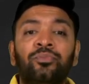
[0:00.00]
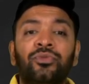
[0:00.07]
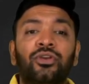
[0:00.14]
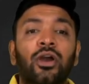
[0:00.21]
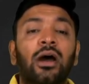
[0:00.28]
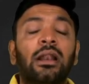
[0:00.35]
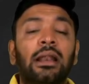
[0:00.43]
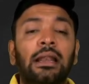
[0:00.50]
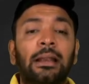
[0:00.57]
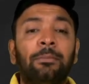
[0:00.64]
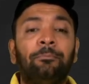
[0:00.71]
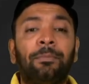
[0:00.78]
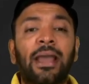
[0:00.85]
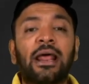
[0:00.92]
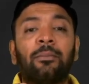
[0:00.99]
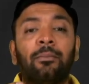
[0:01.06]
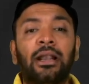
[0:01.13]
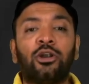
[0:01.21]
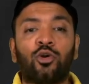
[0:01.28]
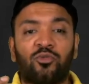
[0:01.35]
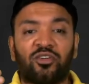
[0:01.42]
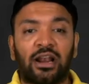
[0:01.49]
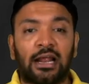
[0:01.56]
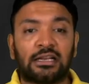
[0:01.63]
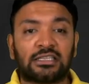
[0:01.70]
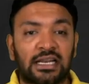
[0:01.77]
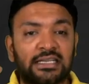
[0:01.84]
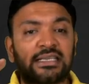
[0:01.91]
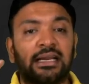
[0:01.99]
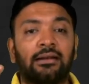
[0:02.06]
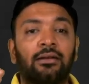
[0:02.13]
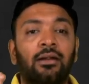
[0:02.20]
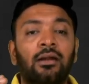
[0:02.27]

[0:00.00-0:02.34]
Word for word: your impairment to financial asset.